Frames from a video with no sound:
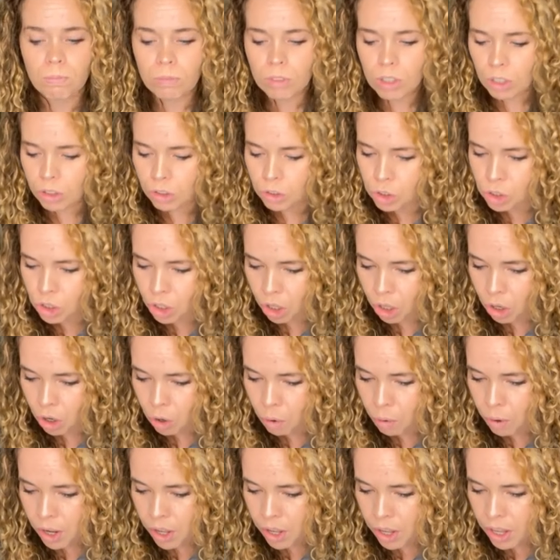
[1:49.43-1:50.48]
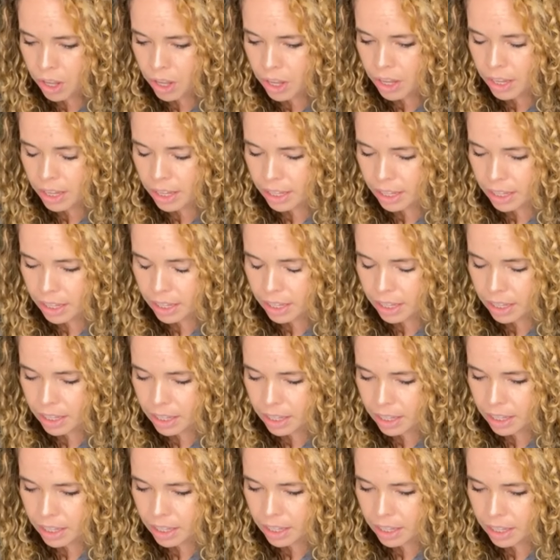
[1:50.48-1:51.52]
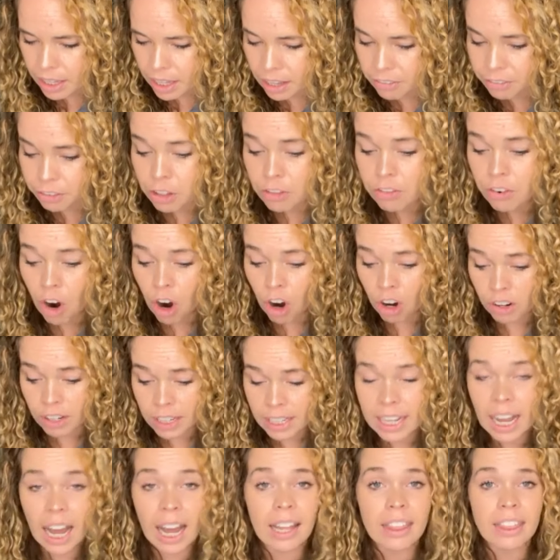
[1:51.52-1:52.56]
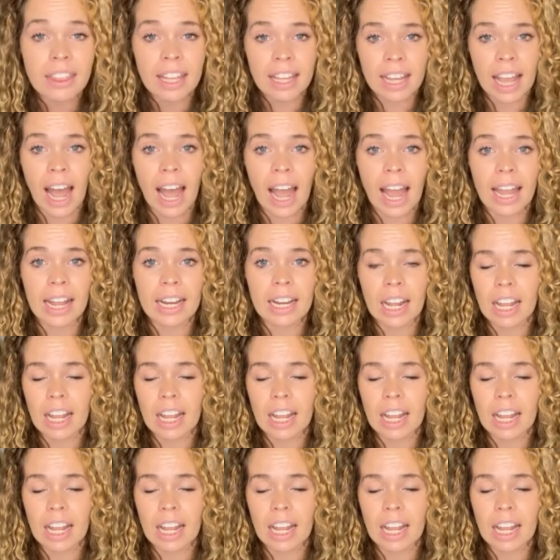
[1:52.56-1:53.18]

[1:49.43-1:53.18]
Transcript: So if you've already gotten the guide,